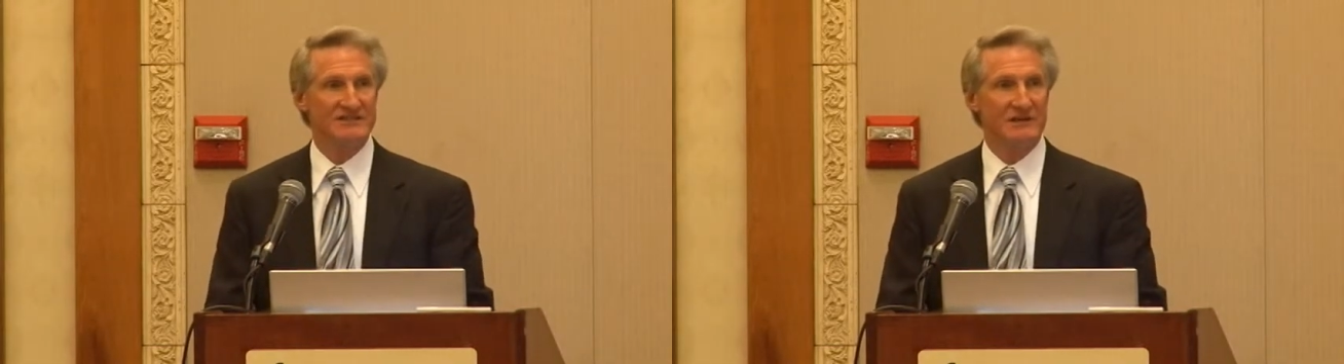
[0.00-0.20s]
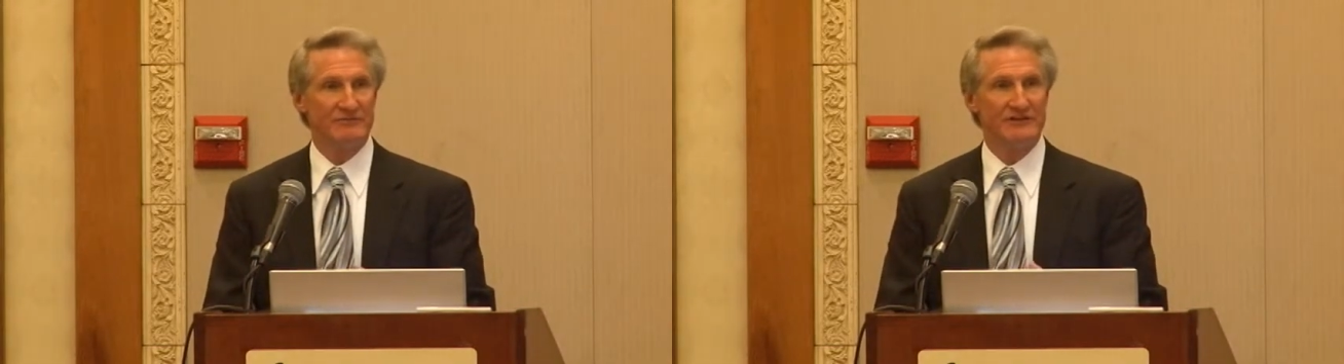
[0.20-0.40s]

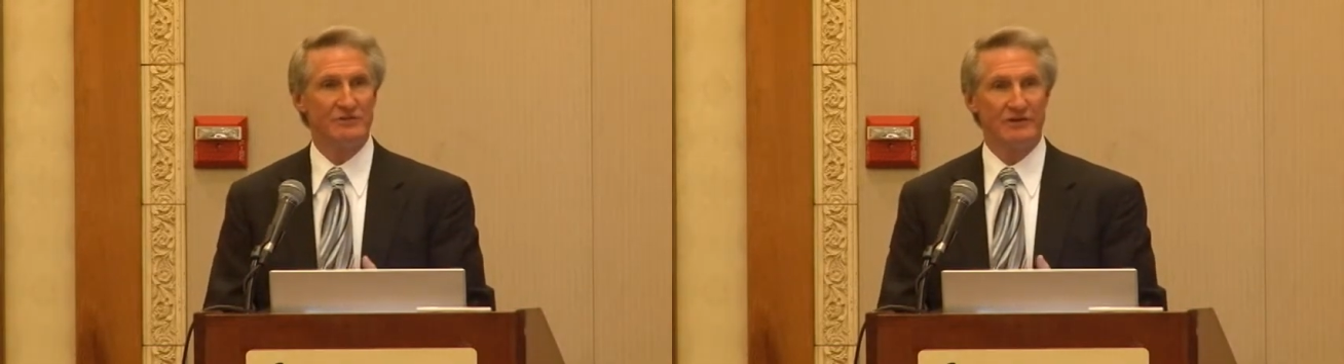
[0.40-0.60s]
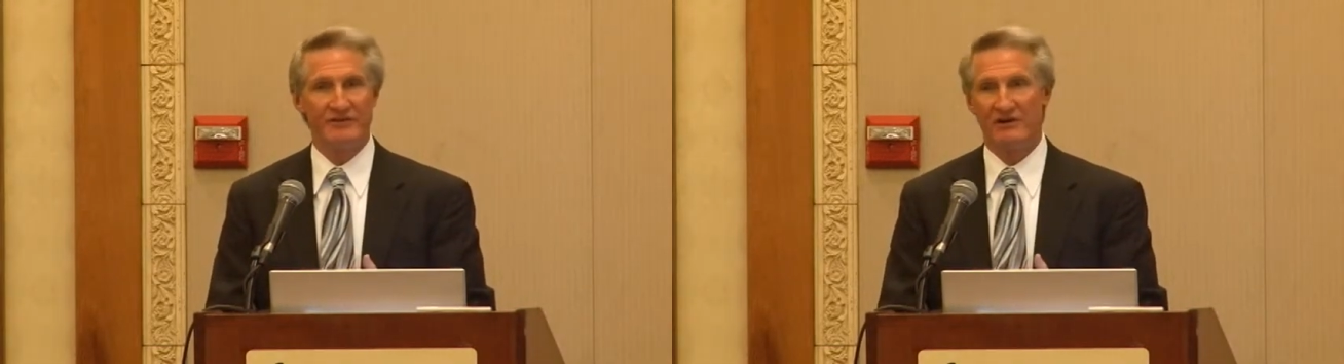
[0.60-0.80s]

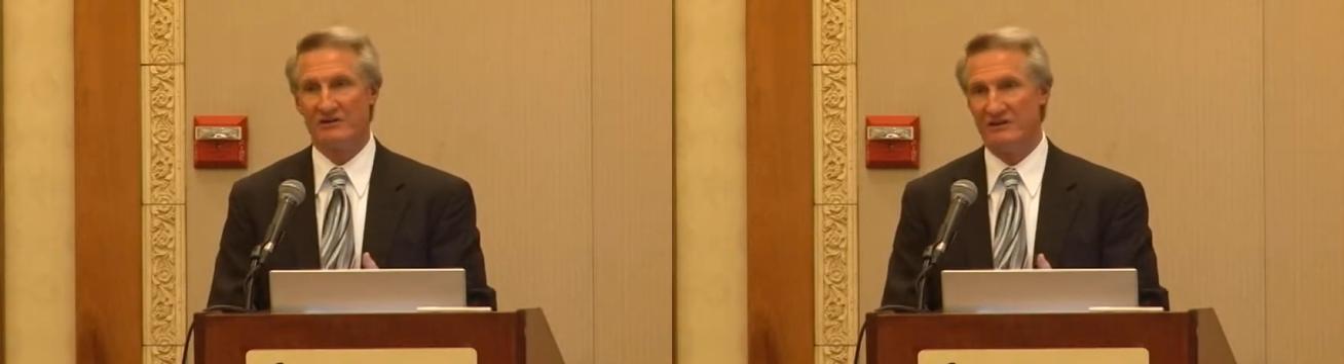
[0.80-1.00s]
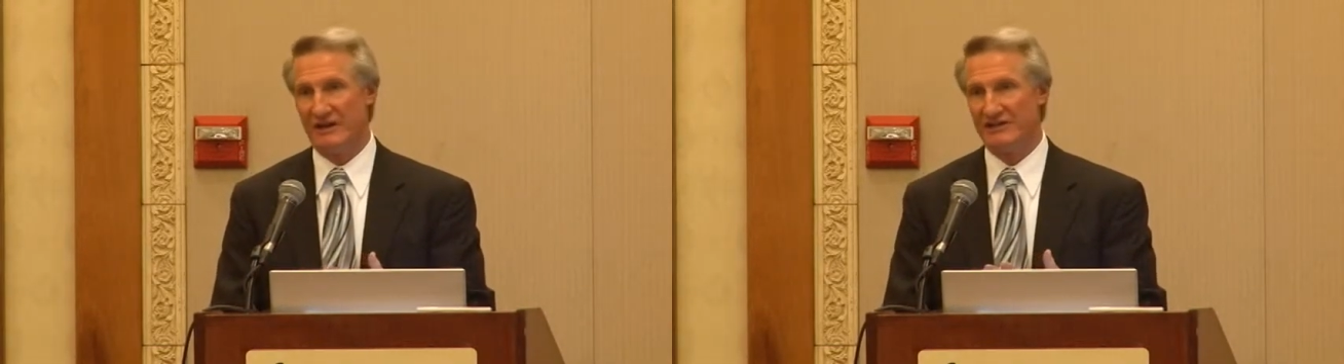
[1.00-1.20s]
subject with our
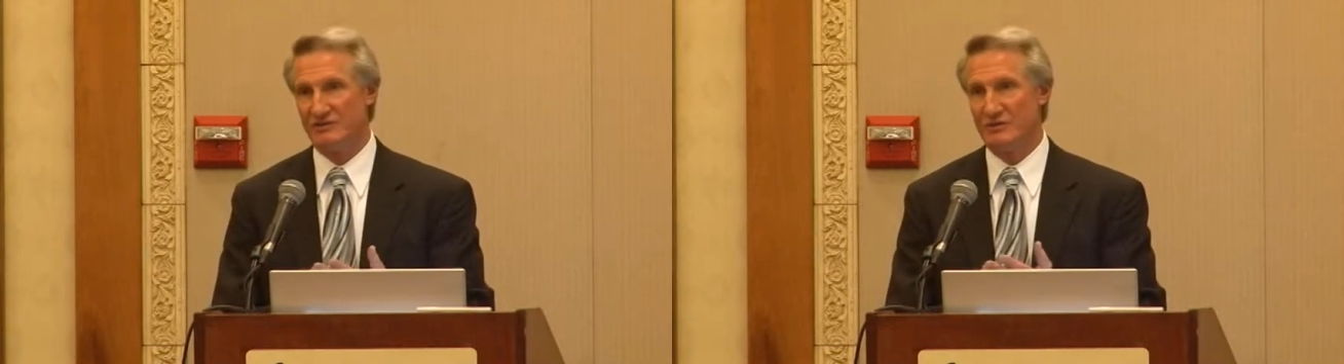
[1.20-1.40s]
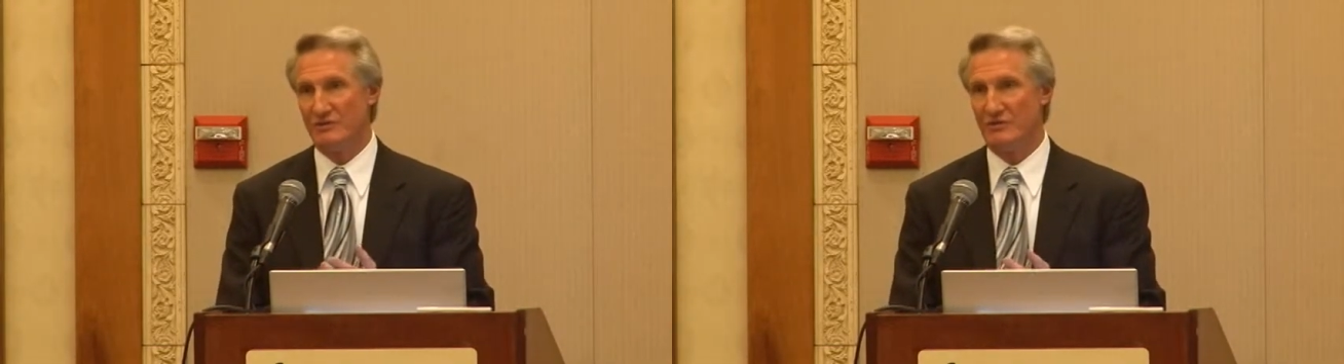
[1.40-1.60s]

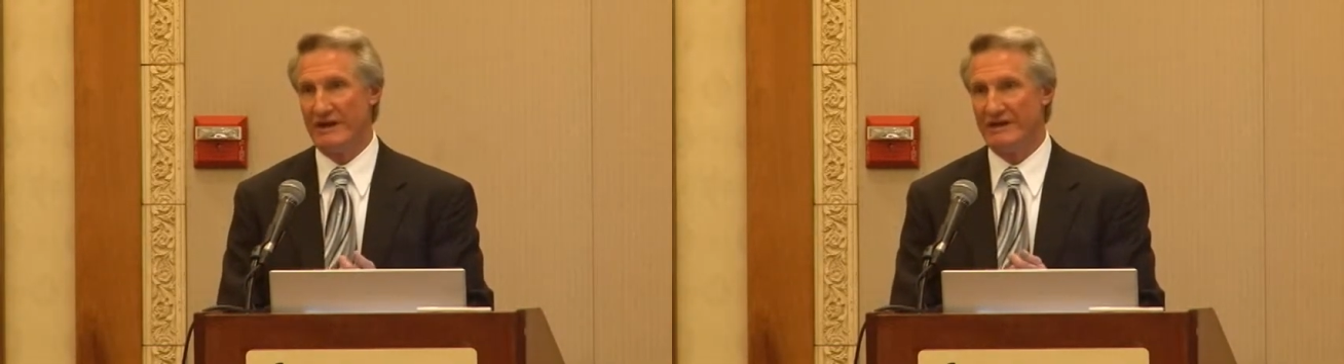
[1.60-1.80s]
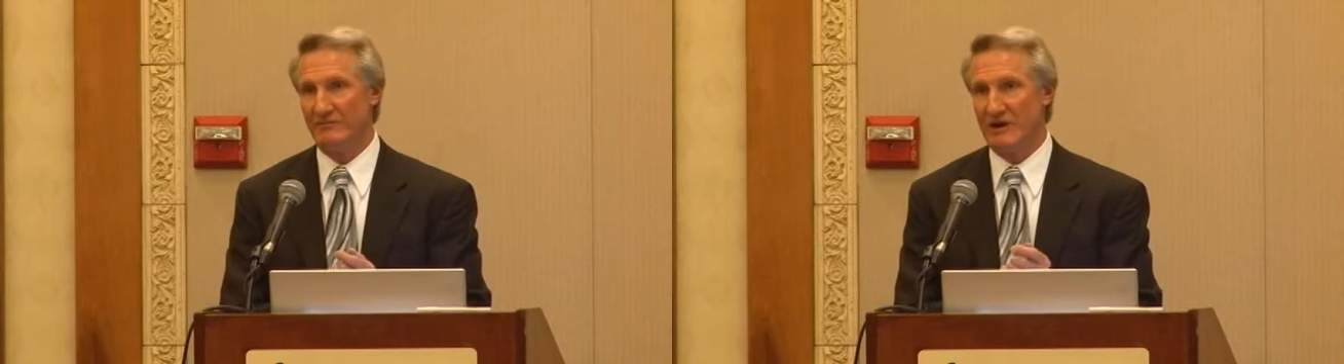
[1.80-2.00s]
clients when we're
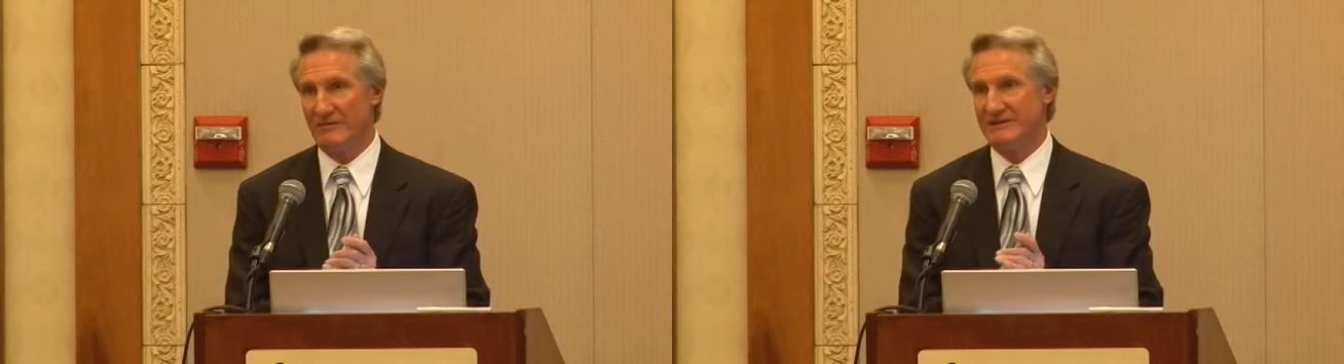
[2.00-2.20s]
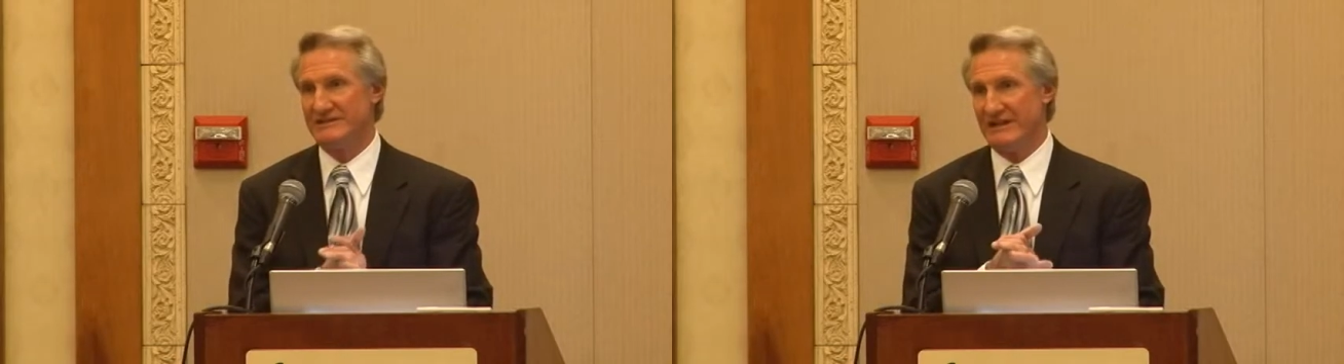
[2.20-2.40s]
writing
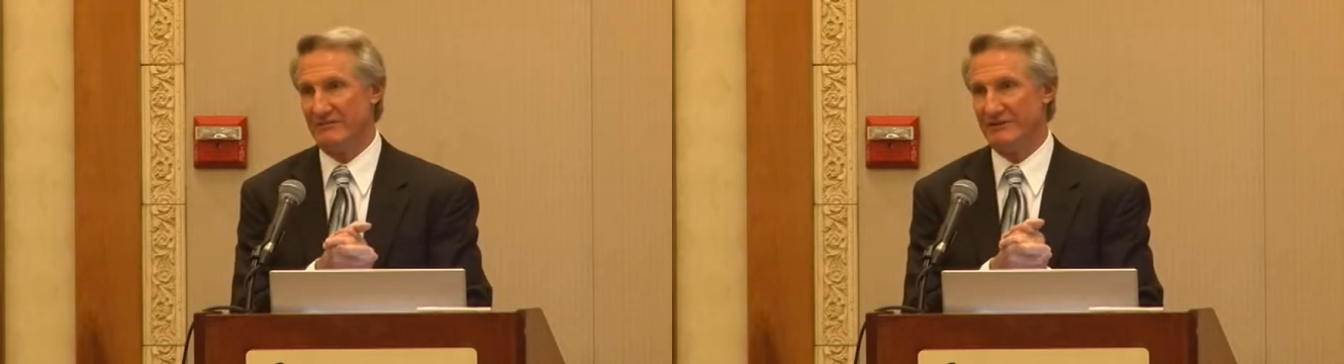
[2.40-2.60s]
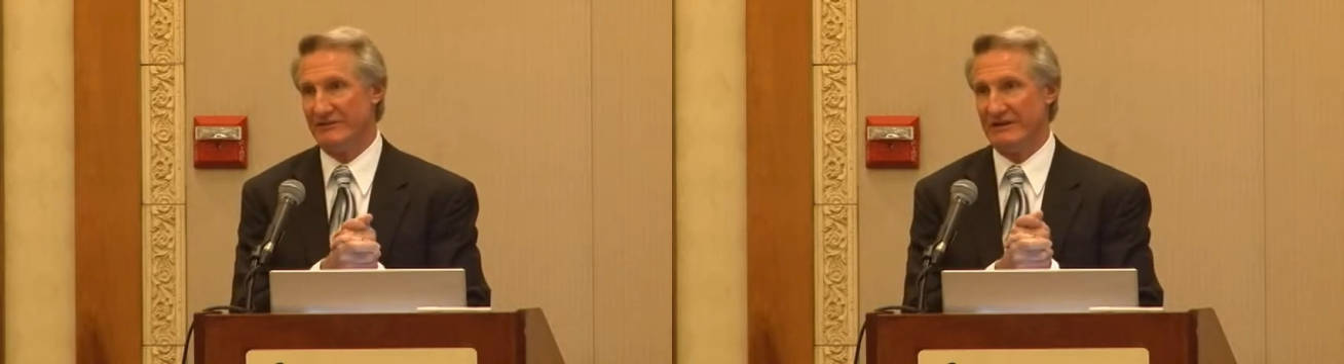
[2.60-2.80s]
property
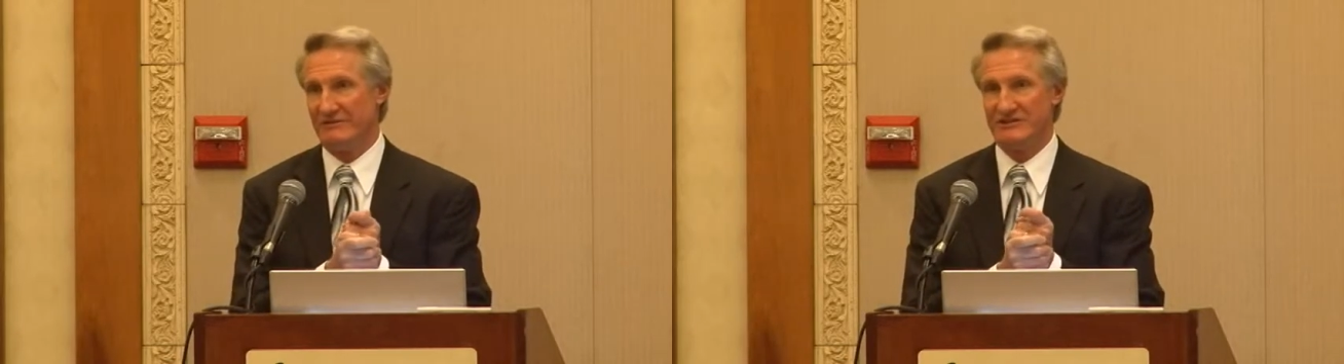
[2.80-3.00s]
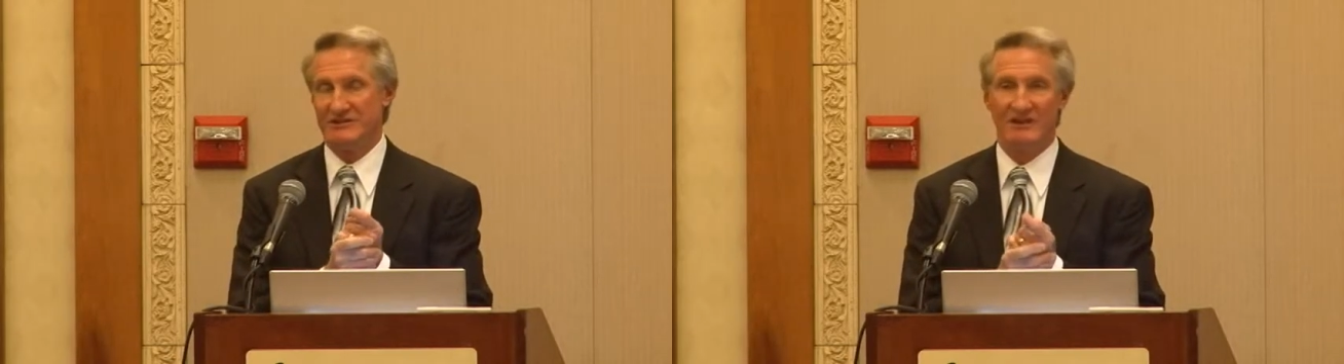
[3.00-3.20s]
settlement
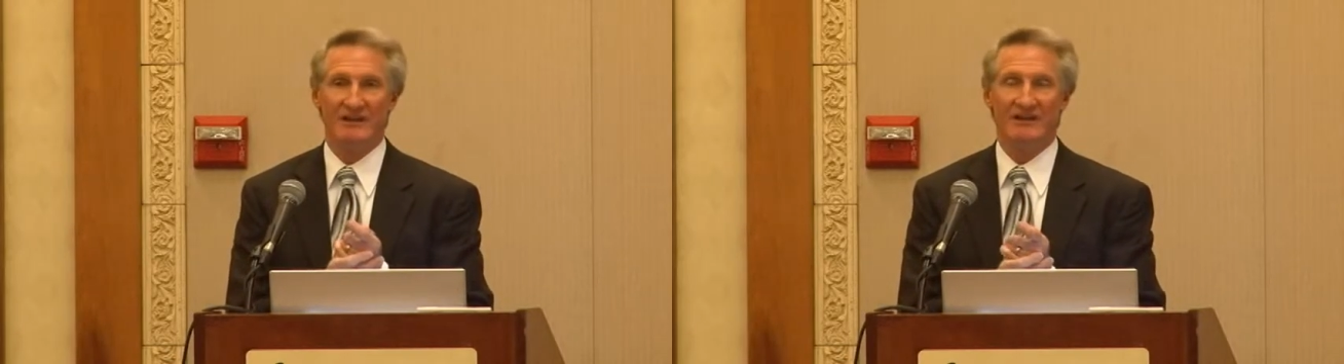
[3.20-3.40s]
agreements?